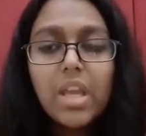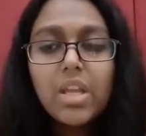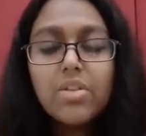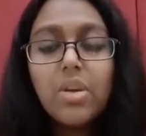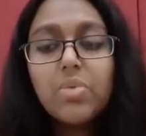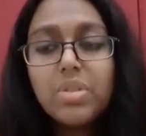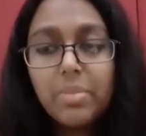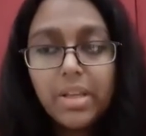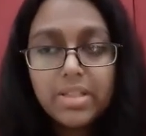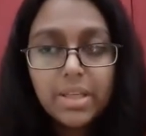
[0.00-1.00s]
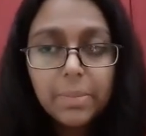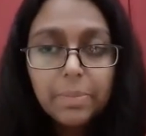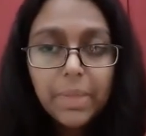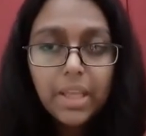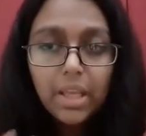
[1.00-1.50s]
That was amazing.
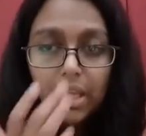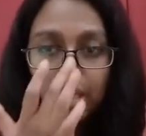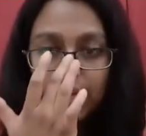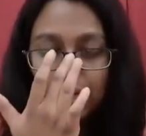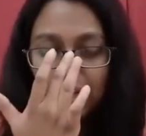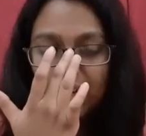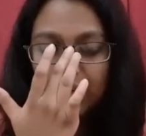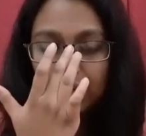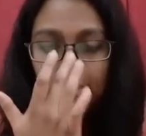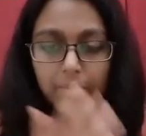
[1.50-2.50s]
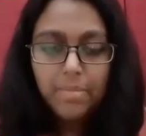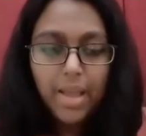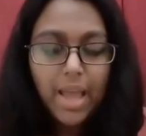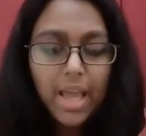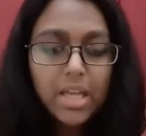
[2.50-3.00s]

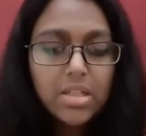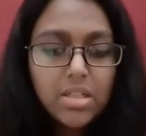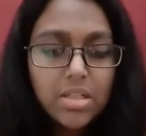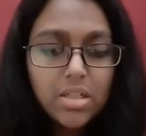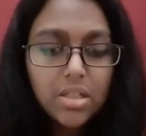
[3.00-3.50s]
And